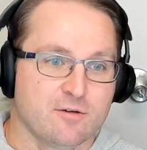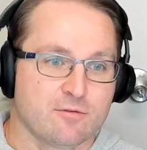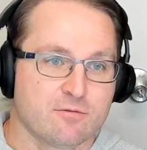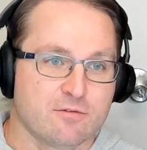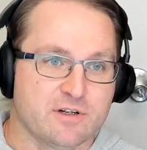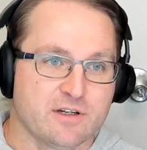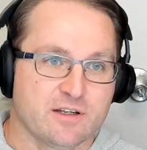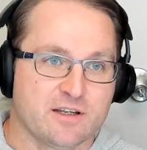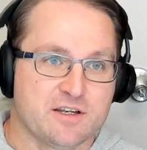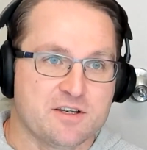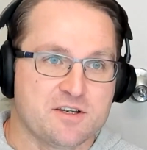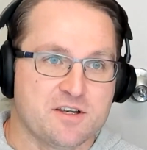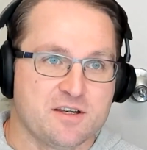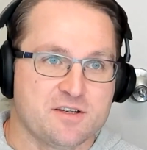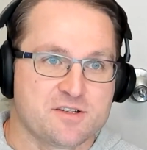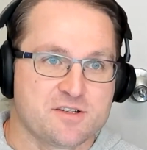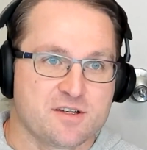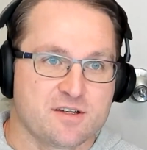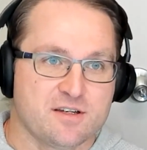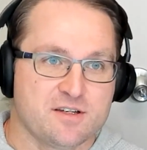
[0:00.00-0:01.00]
really
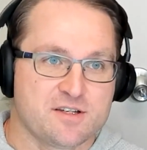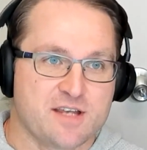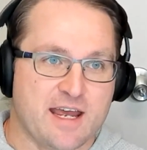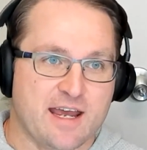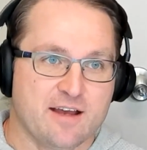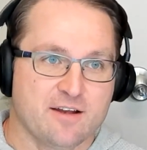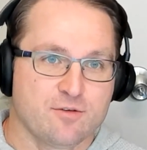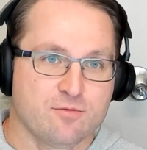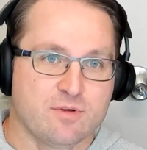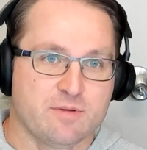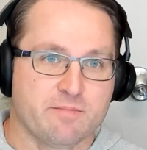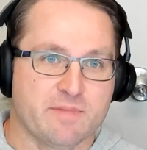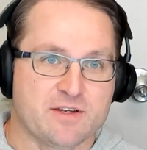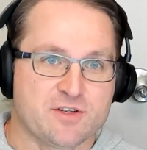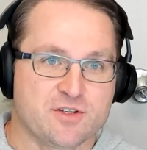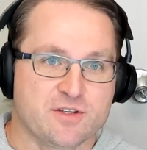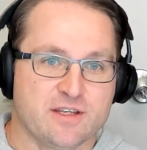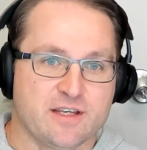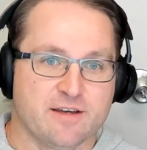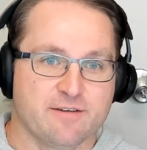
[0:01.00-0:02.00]
is how do we
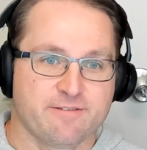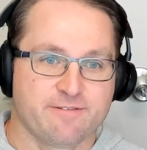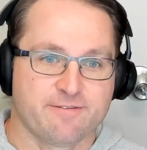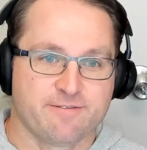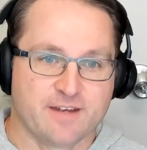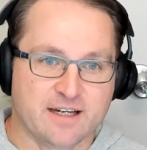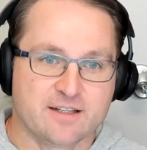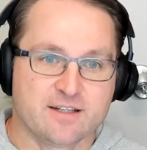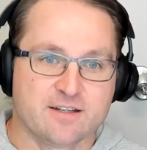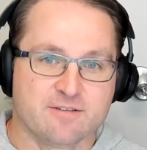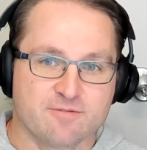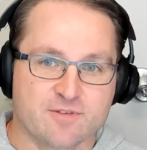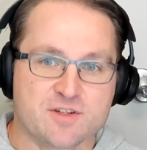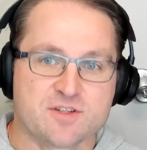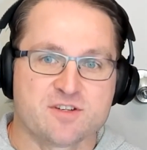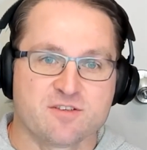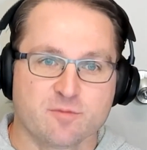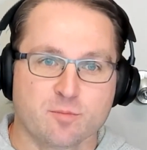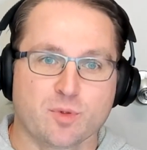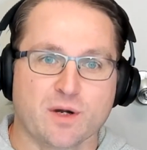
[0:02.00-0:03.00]
measure the
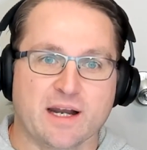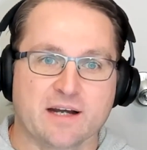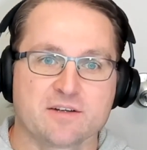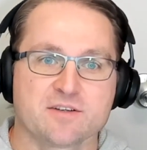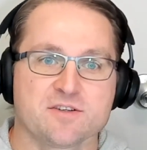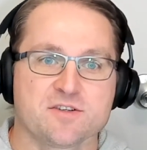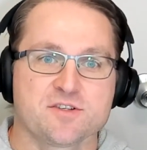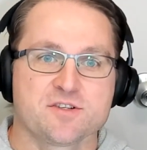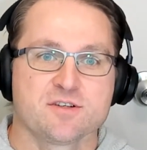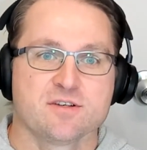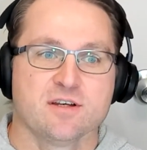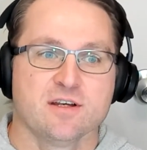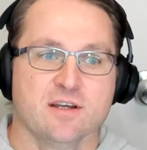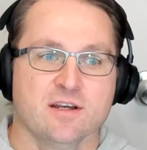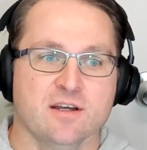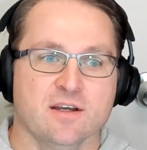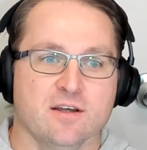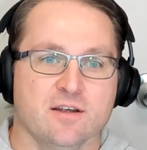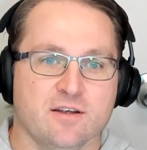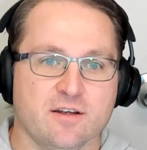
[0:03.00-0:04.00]
effectiveness of practice?
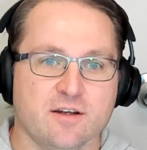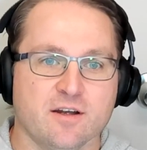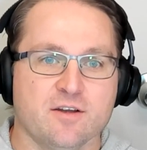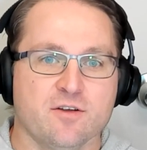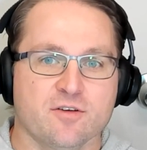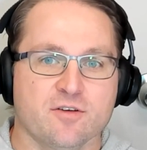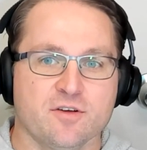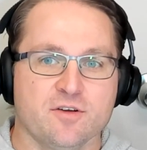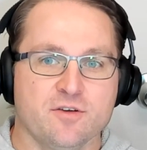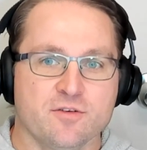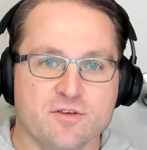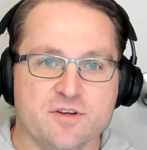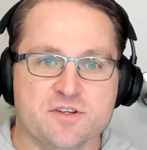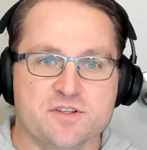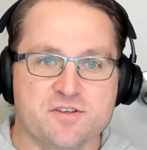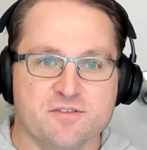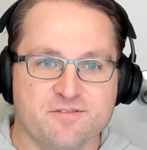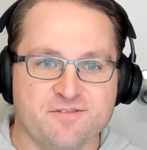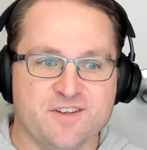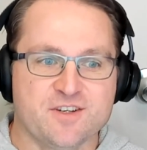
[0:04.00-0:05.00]
Not
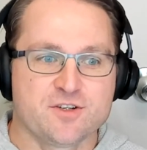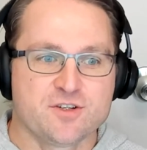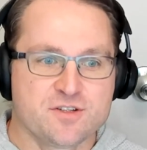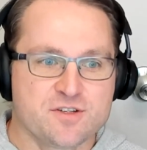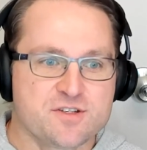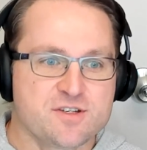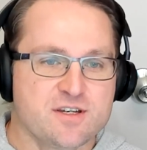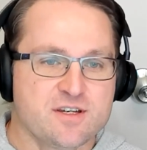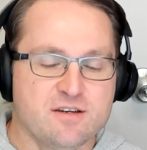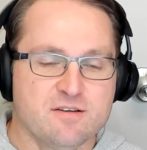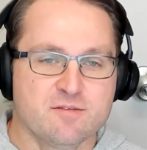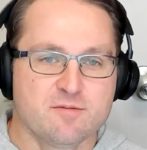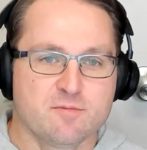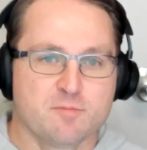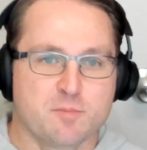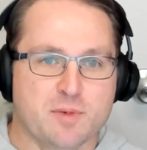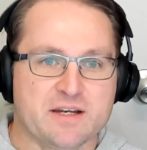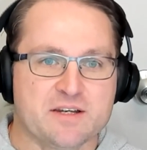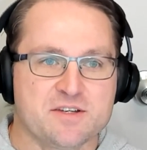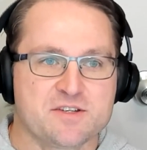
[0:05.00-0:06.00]
its efficiency,
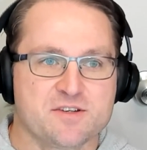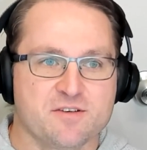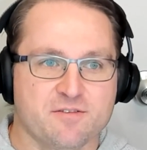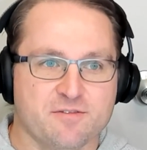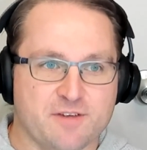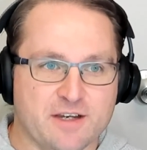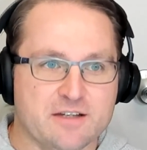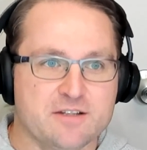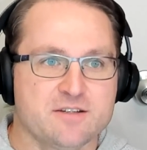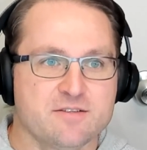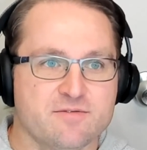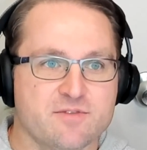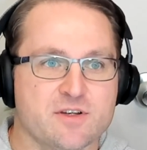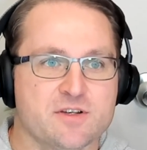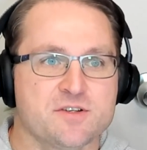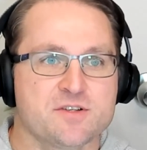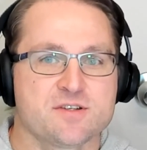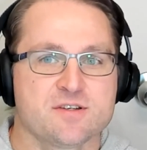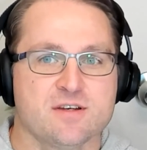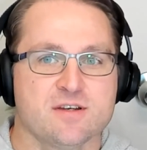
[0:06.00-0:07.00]
but its
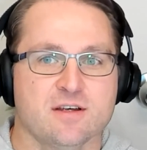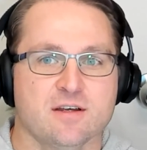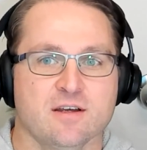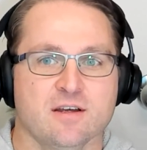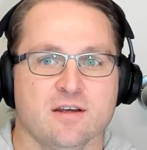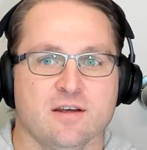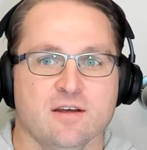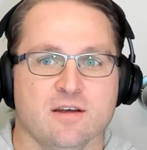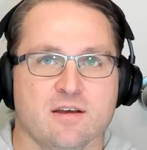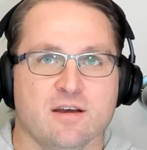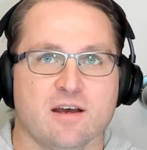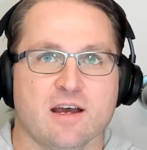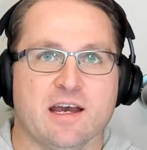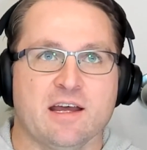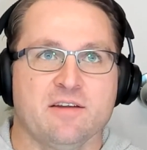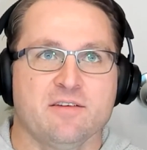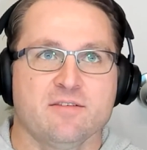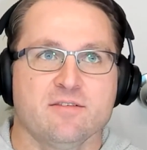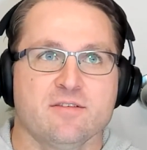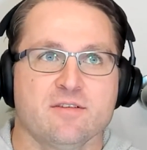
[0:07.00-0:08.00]
effectiveness.
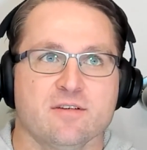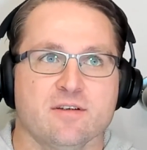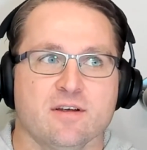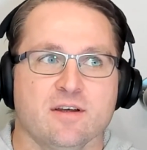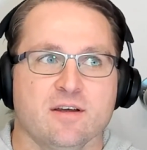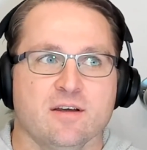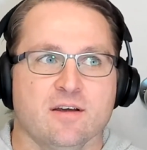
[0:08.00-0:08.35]
And